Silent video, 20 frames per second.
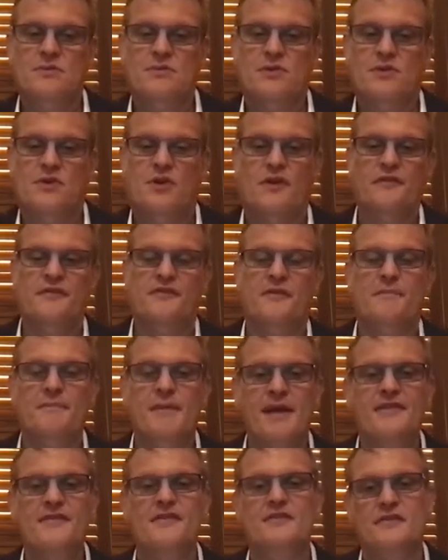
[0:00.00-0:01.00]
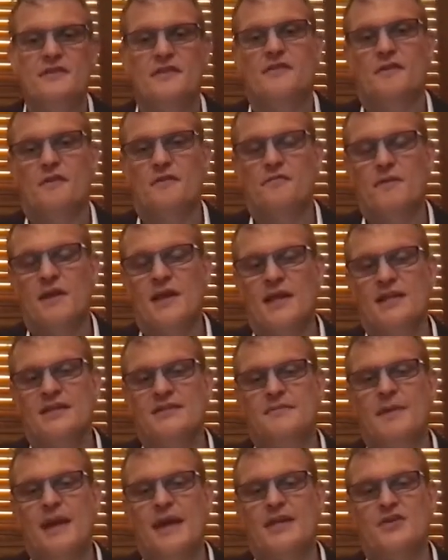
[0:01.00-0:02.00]
constant messages is really to
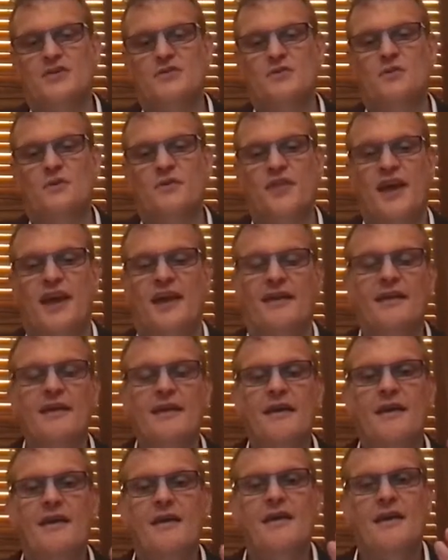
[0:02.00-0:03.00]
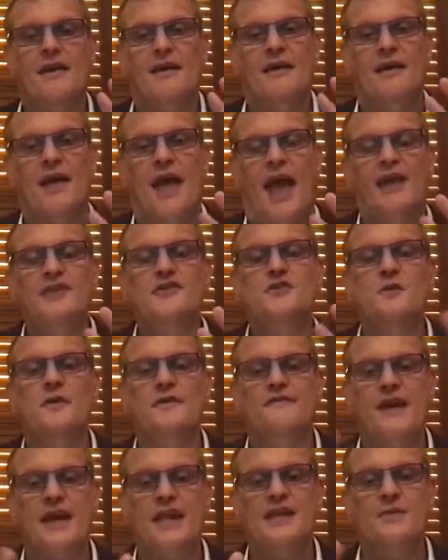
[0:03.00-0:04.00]
make sure that uh, as you
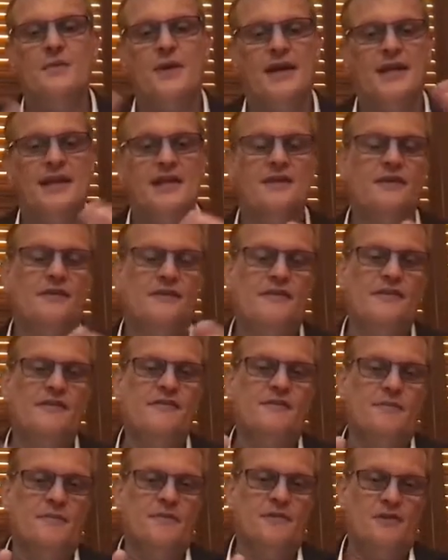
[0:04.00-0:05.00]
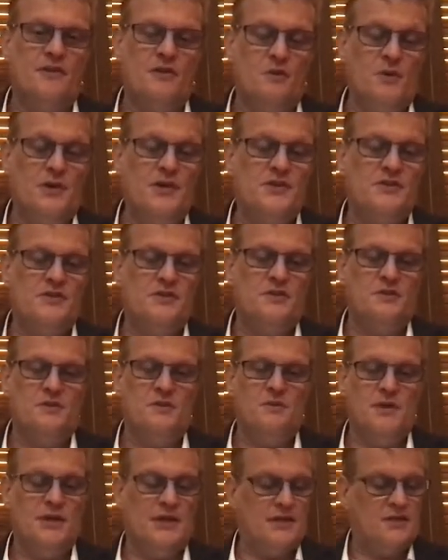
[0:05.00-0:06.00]
evaluate ecosystems that you wish
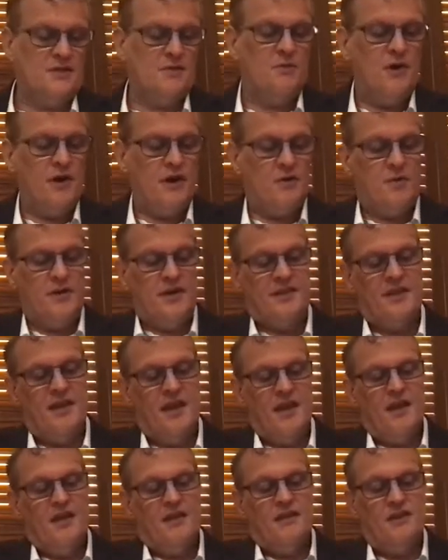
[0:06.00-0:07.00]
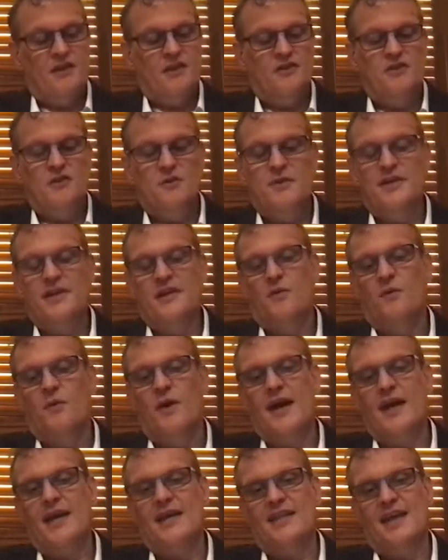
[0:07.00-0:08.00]
to uh, to work with, that you do it in a
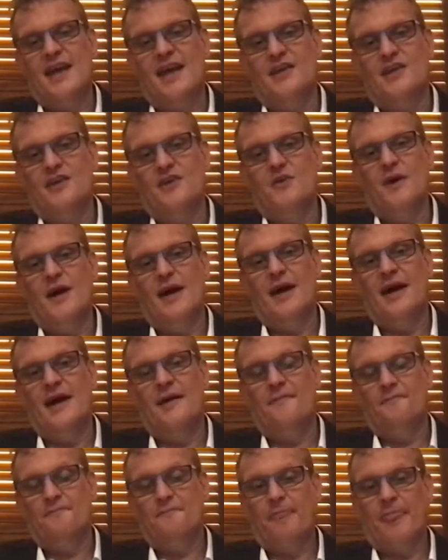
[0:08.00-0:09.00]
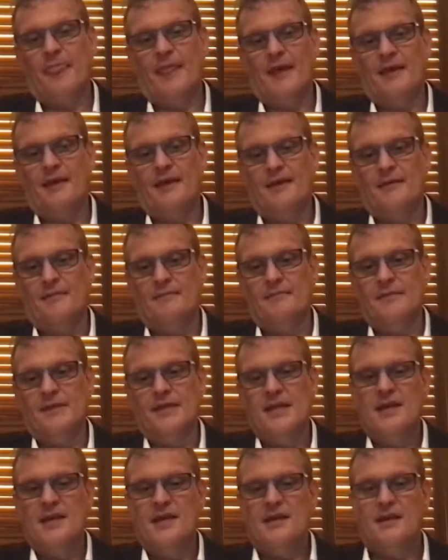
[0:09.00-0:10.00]
way that you are um,
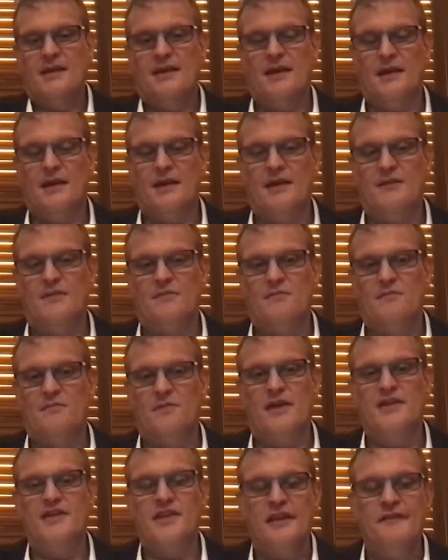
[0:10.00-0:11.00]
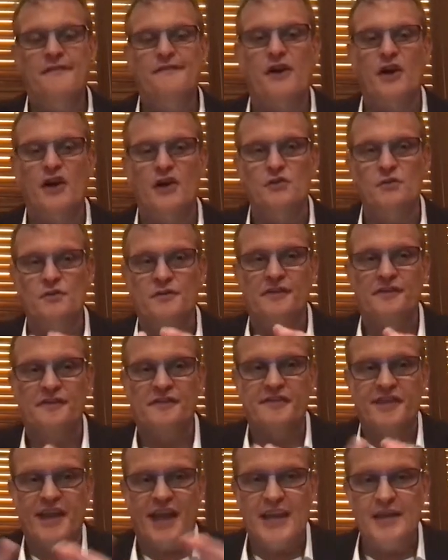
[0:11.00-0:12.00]
uh, identifying
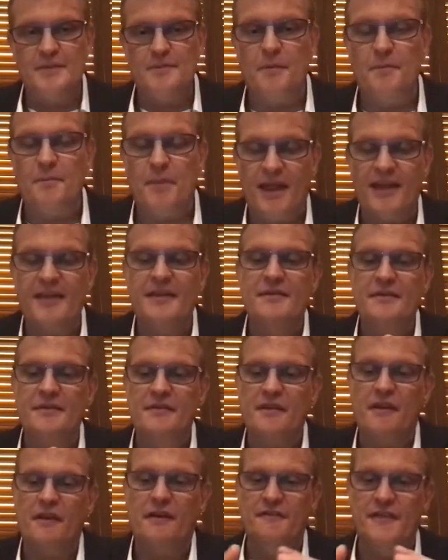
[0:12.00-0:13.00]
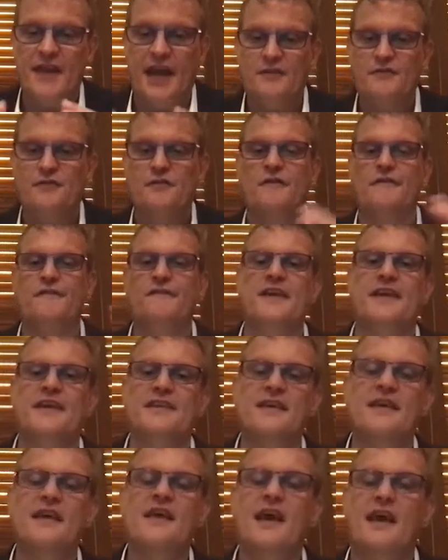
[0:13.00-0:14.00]
sustainable plates of natural
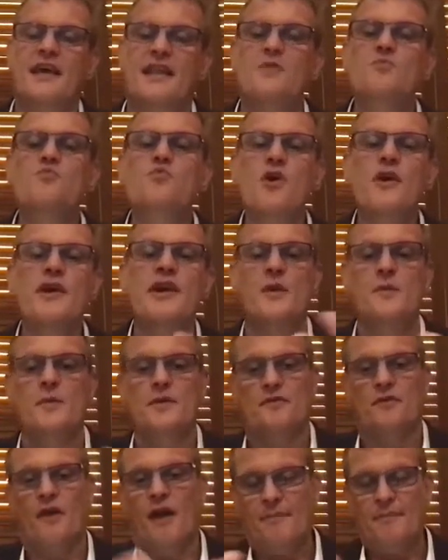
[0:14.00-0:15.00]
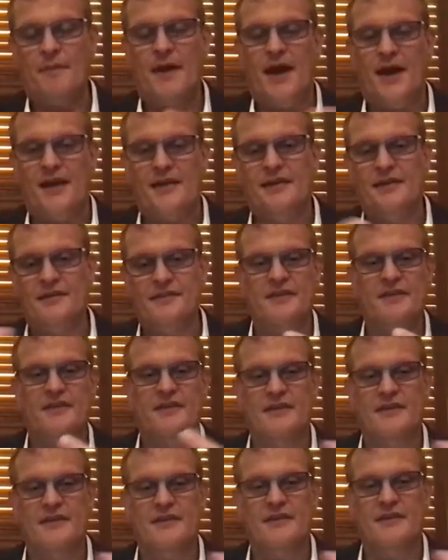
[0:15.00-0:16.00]
fit, and then working with the right partners
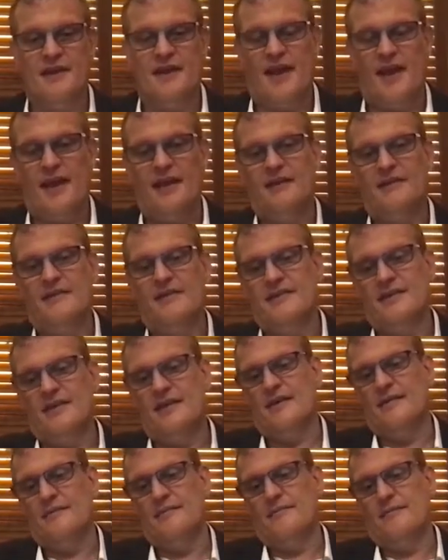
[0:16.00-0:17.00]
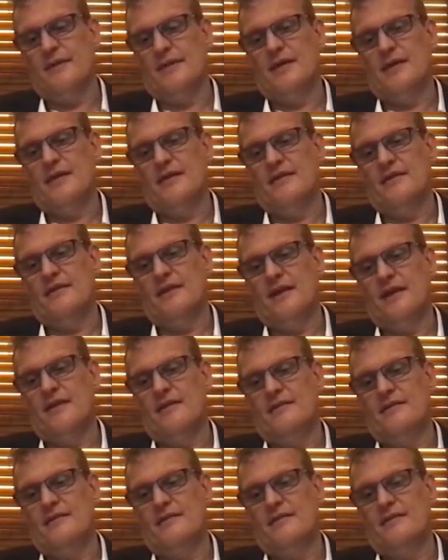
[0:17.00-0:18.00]
and uh, and, um, and,
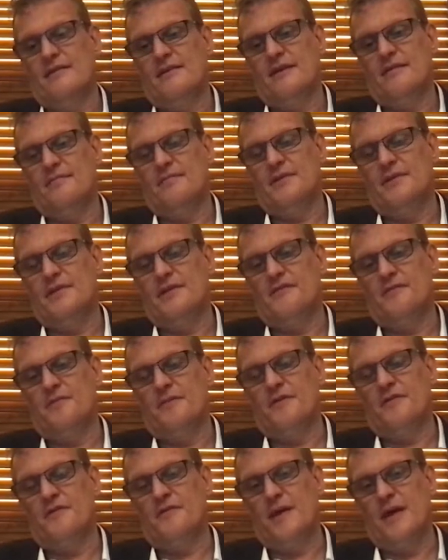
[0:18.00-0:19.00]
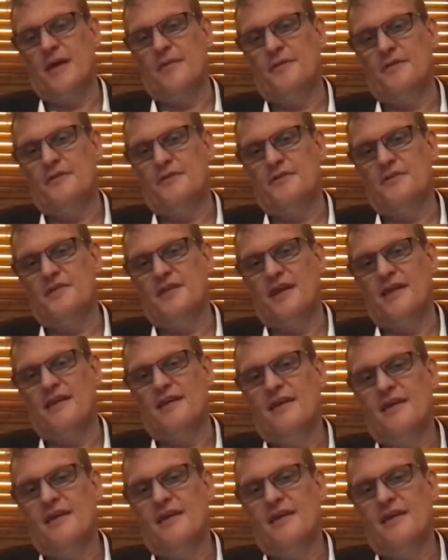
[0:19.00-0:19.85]
and participants to be able to do that.